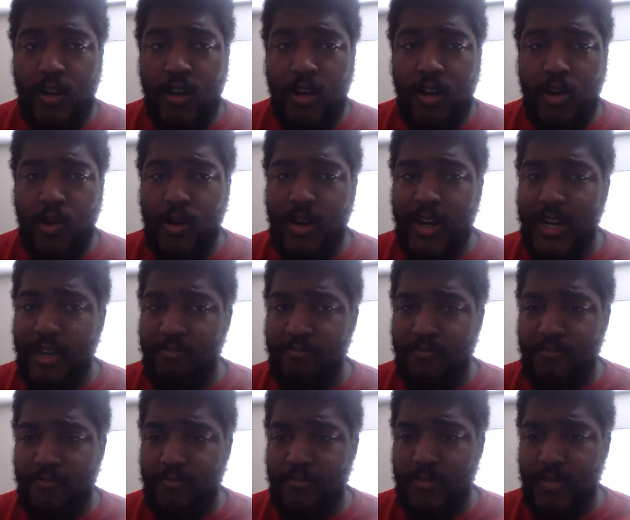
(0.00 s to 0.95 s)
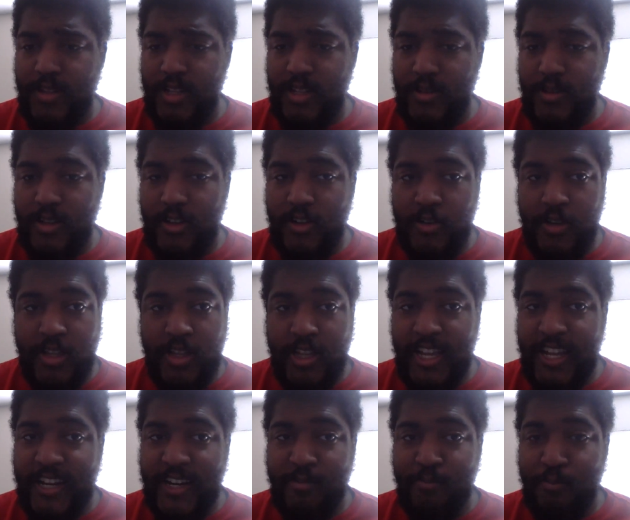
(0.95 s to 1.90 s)
All right, okay.
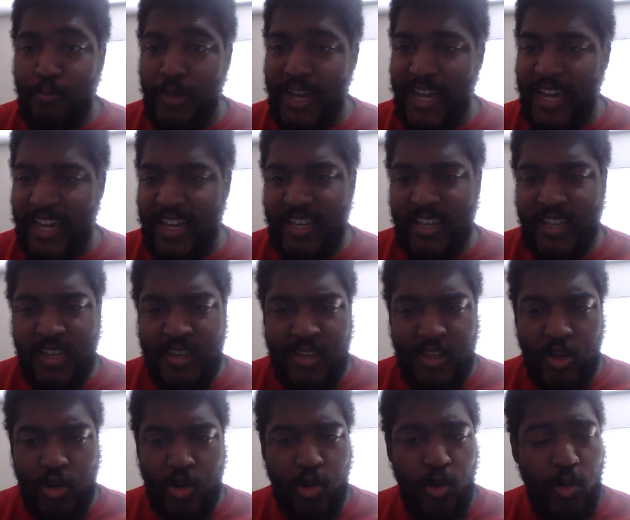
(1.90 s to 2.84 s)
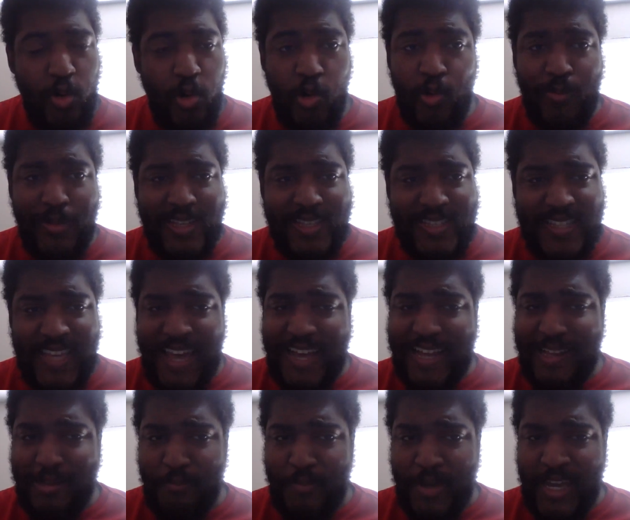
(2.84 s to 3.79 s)
Now that I'm back. Ole Miss,
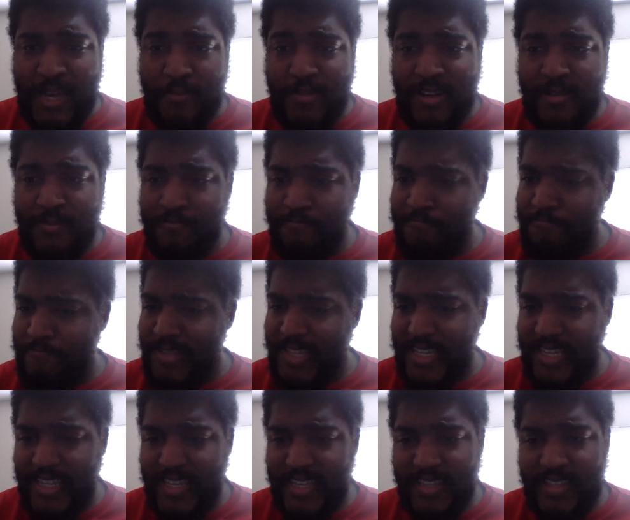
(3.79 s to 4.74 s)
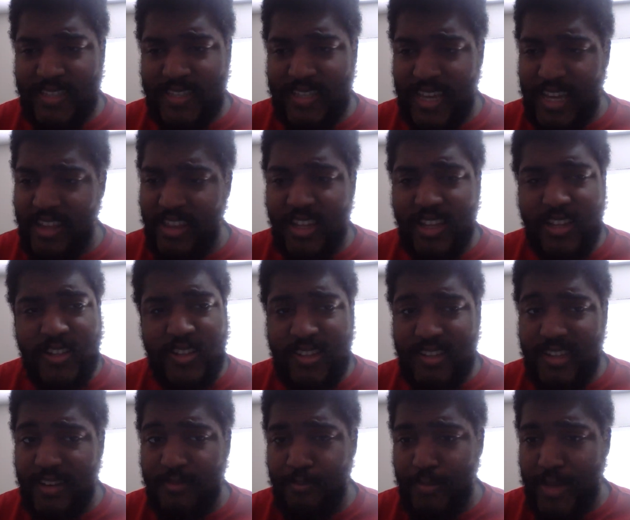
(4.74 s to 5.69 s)
Alabama is another
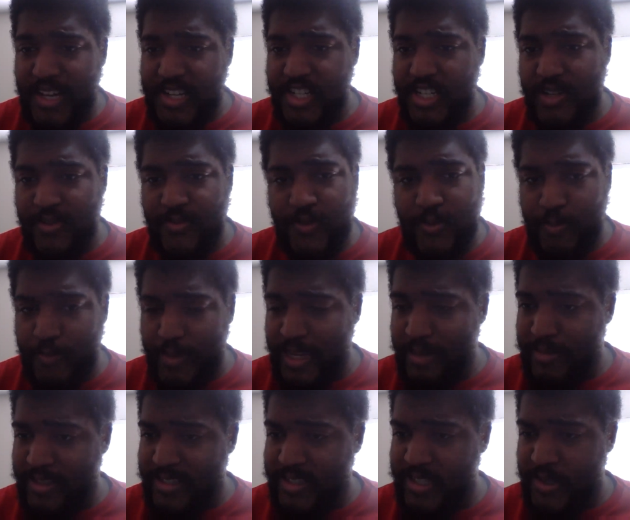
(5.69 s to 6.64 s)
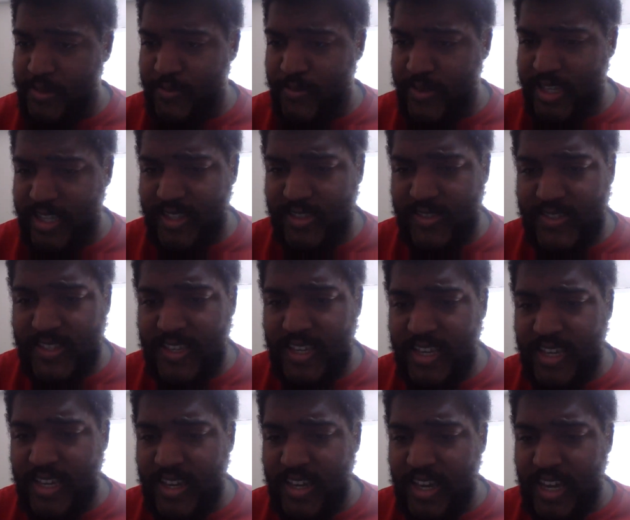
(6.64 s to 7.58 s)
tough matchup for Bama's defense,
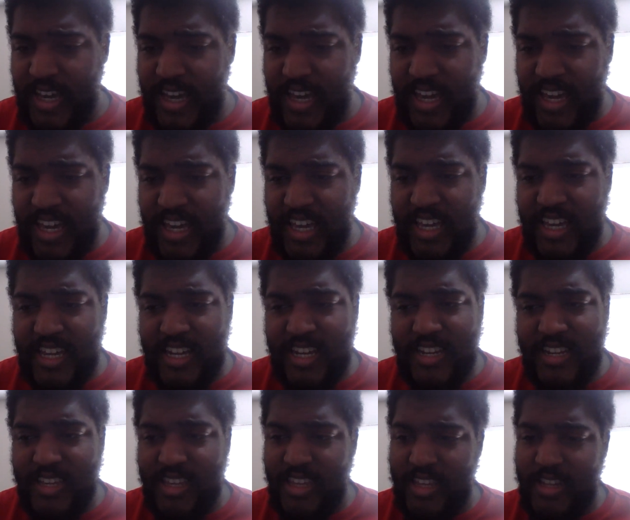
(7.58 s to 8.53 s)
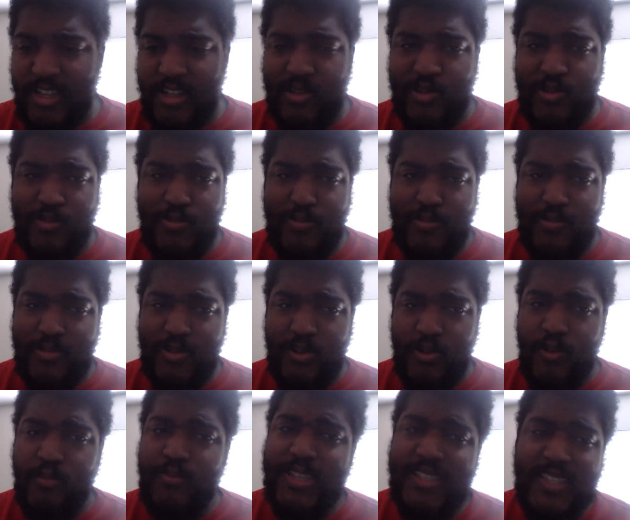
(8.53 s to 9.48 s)
and you know
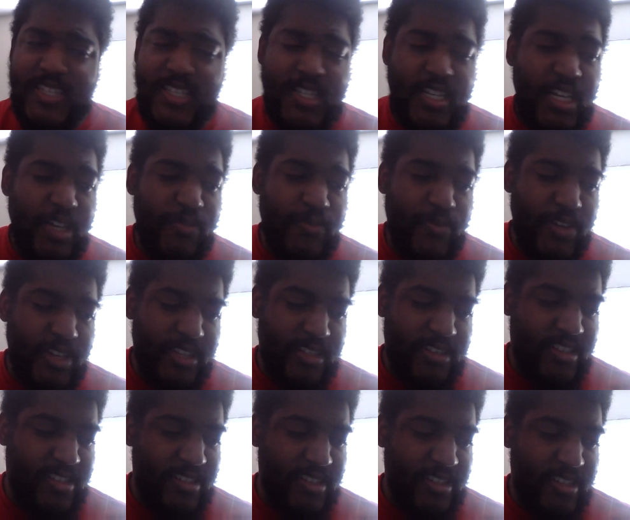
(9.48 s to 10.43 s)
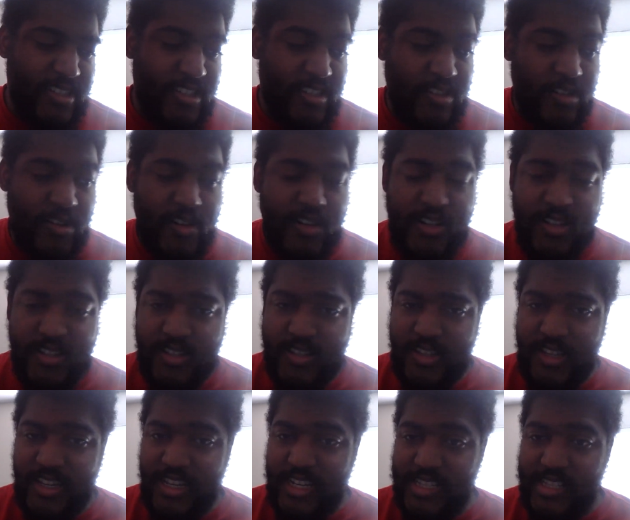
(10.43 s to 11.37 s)
Ole Miss's defense started
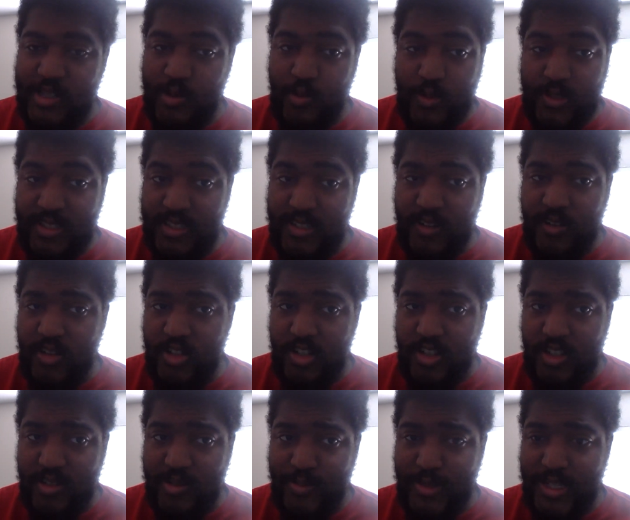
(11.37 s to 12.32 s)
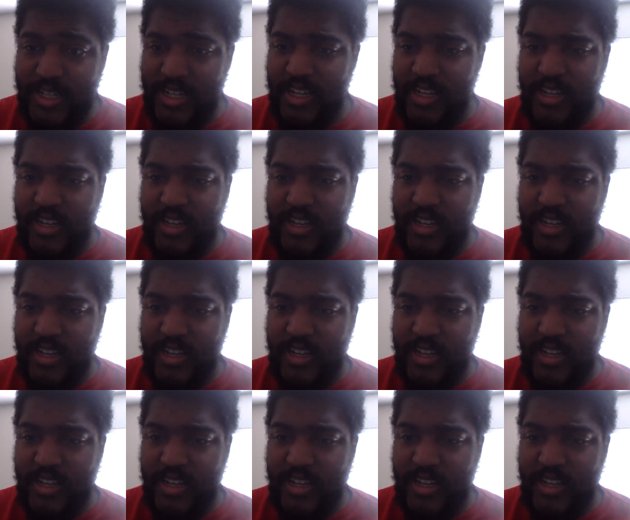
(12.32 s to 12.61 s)
to resurge a little bit